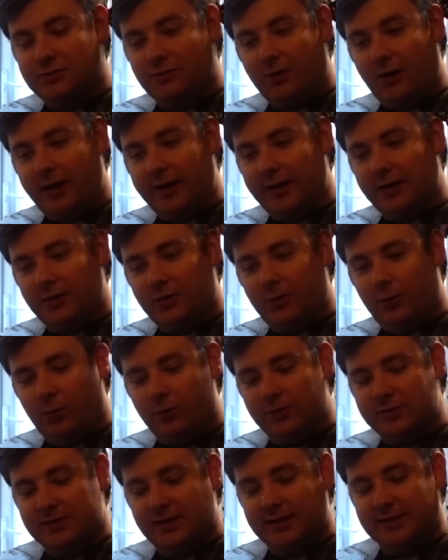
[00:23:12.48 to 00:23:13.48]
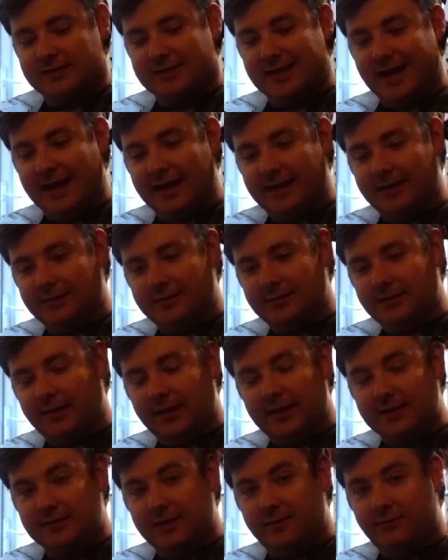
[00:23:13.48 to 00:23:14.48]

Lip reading: It's dry and coarse like sand and gets